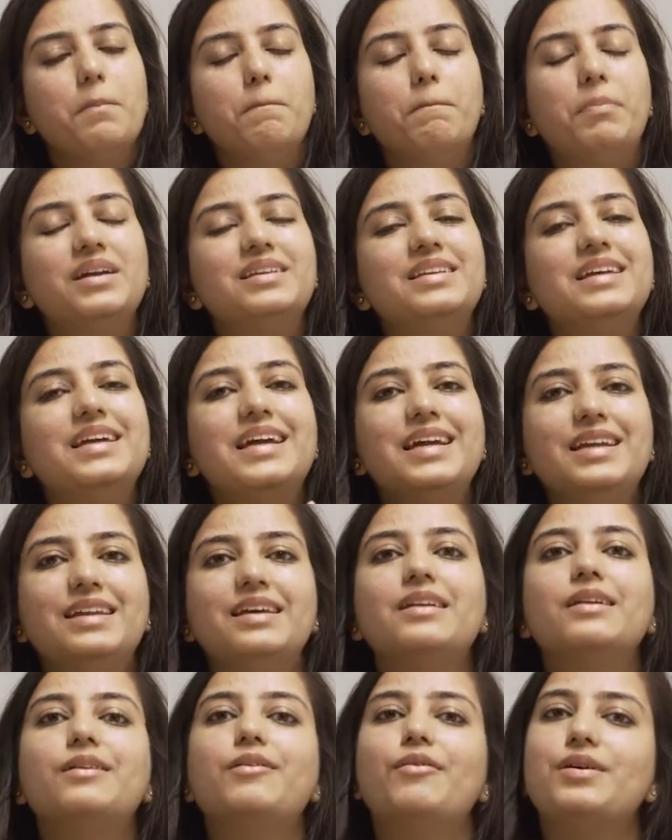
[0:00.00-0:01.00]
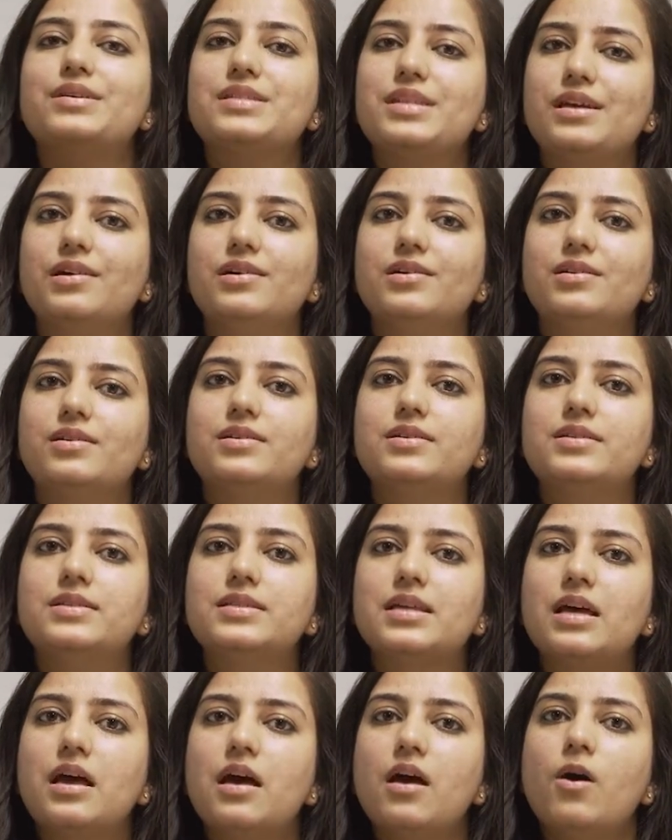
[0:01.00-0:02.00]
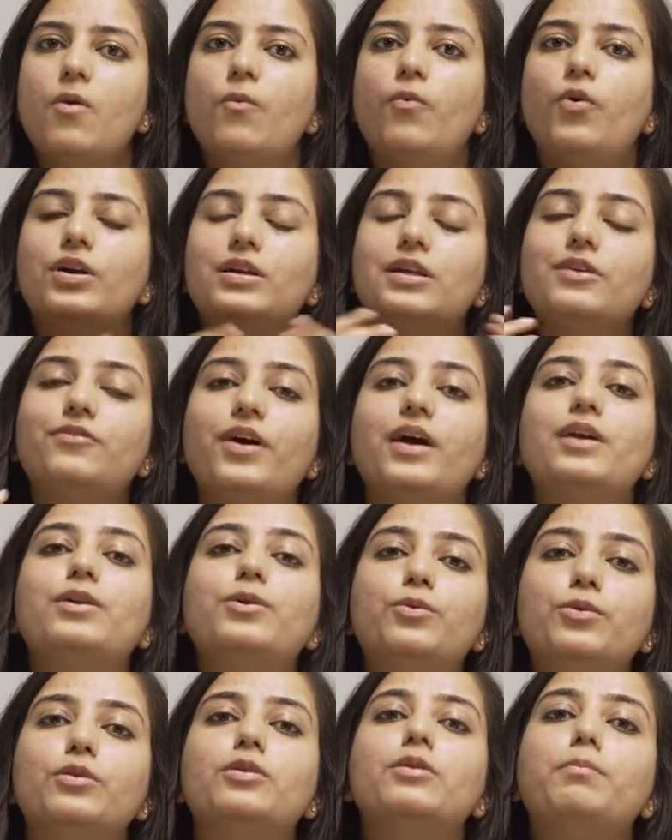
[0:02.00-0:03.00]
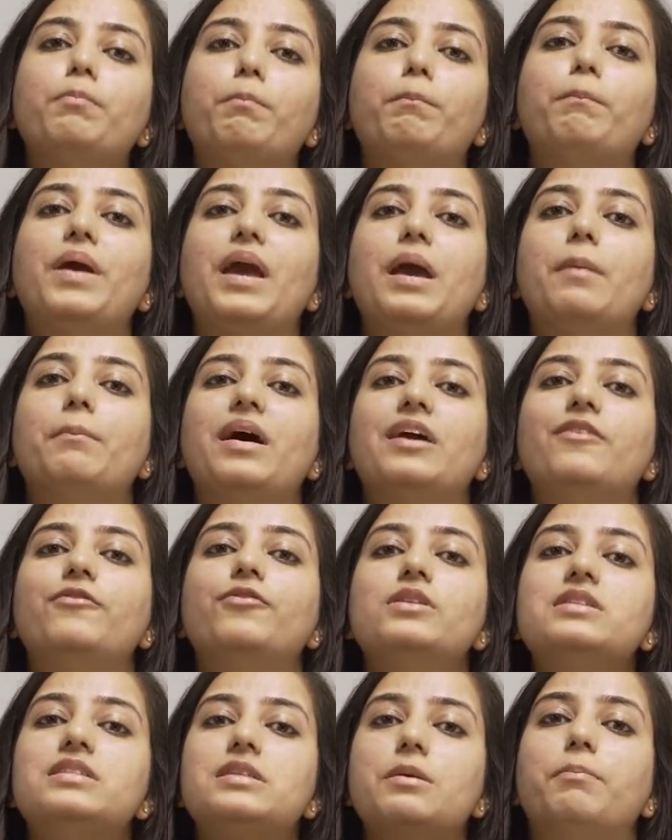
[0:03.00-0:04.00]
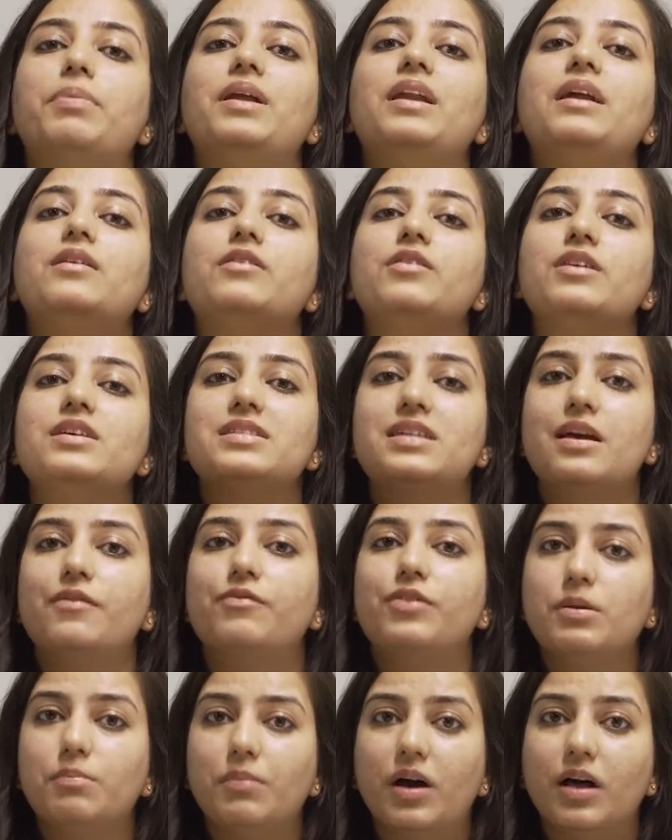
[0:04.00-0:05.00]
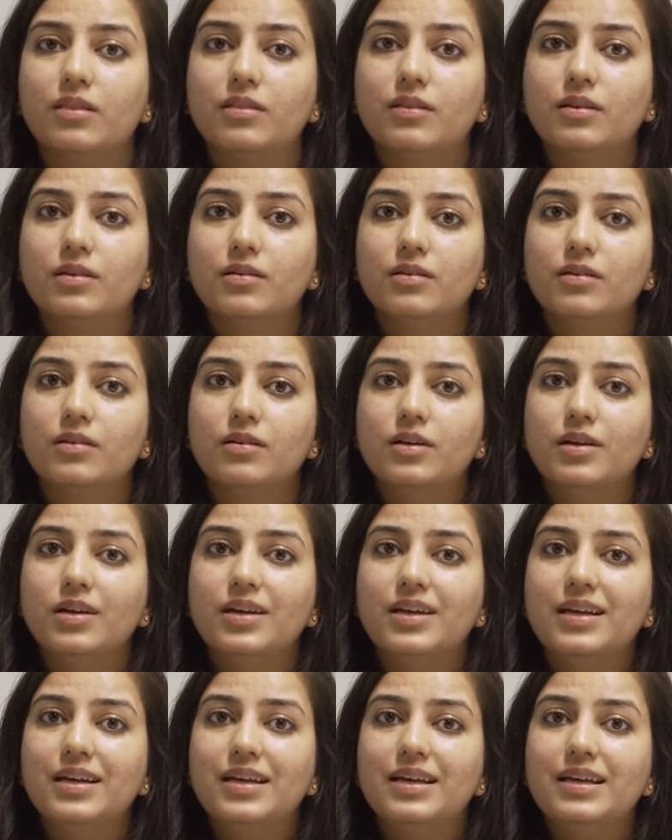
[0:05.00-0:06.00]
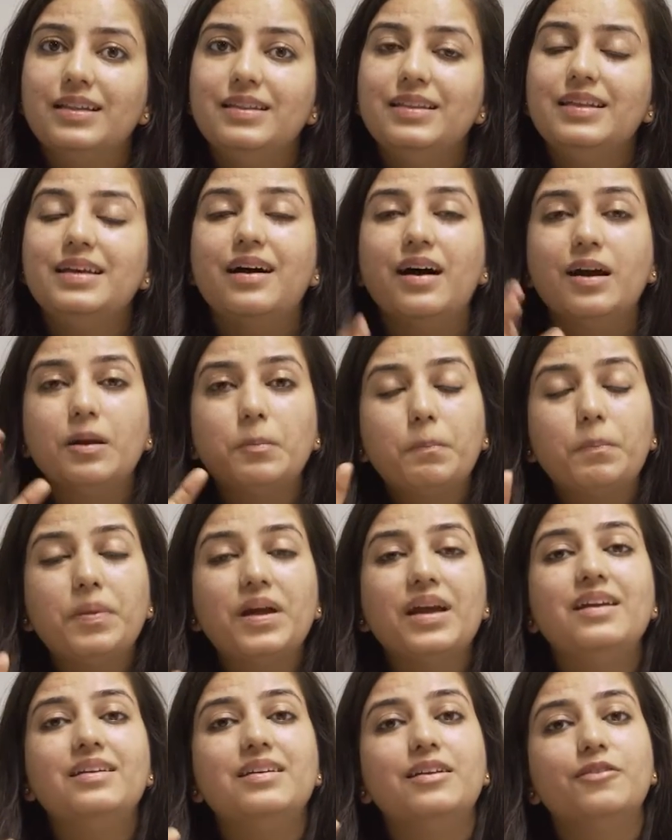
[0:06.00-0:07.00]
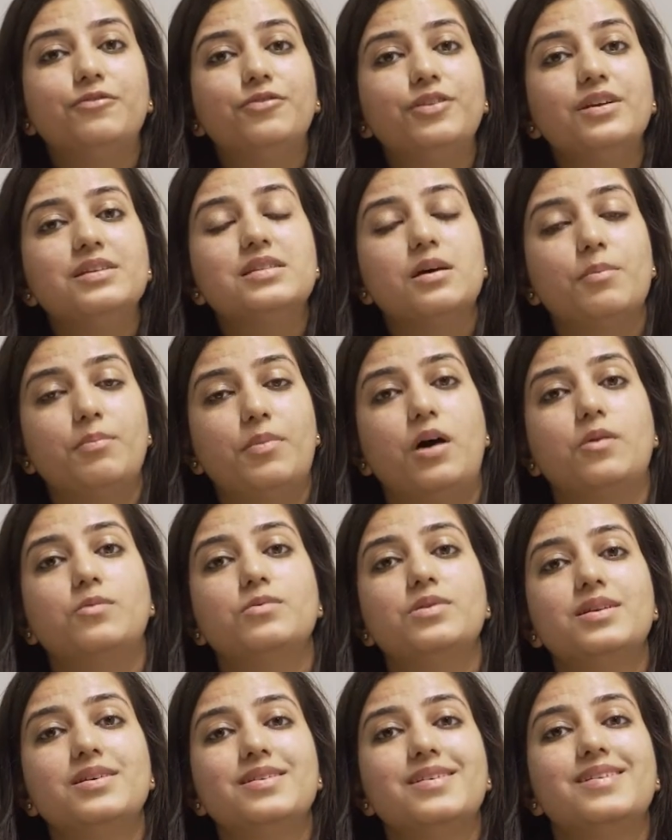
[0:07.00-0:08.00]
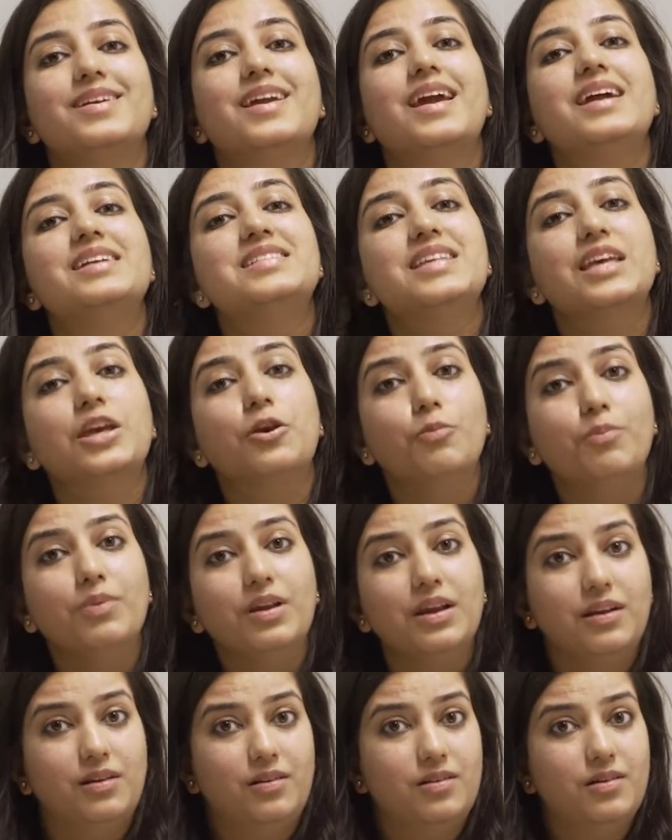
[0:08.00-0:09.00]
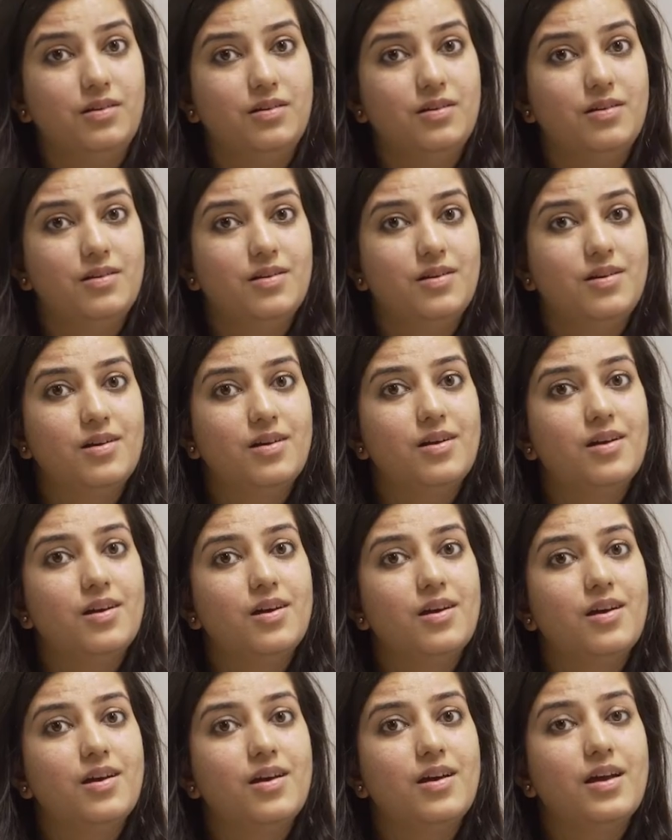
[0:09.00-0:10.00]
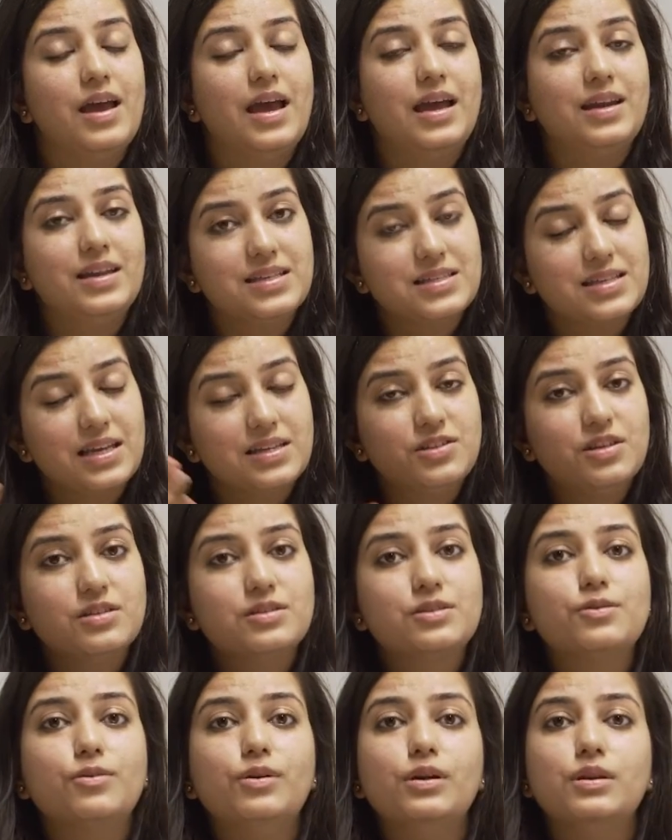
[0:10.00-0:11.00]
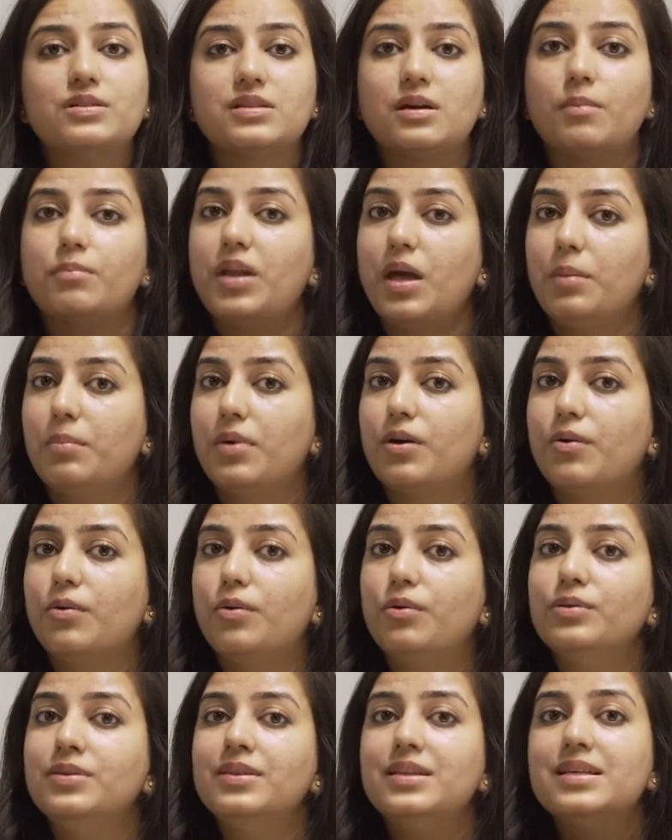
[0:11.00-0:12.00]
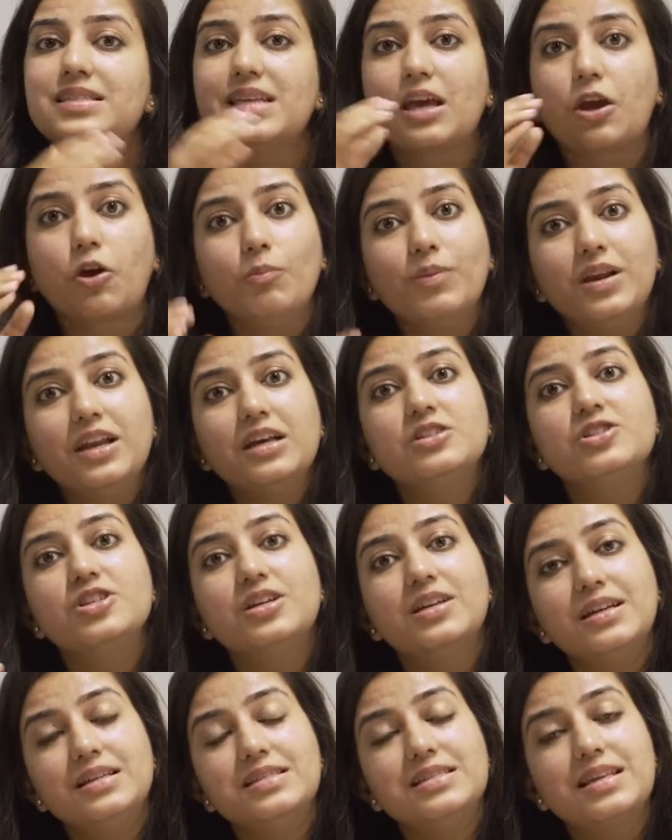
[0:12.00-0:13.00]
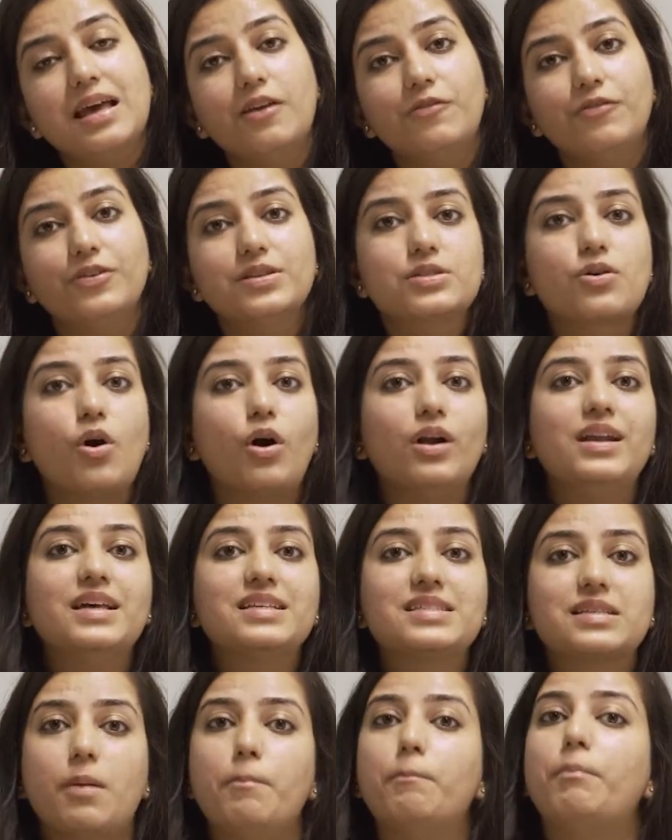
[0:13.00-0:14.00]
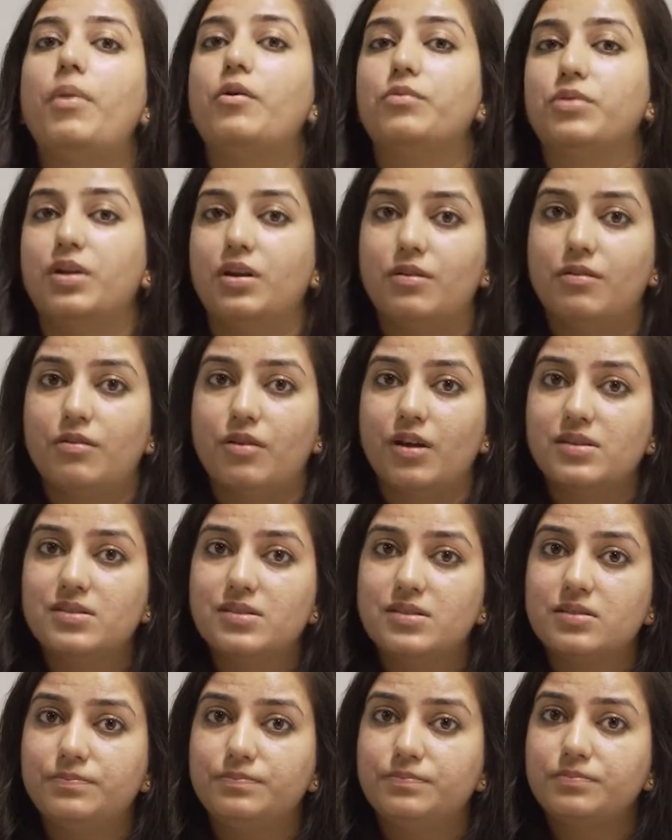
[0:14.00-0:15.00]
But the hidden clause here is, what if I don't pay my full simple interest every month? The unpaid difference amount gets accumulated. And as I just told you some time ago, this accumulation itself is called as compound interest.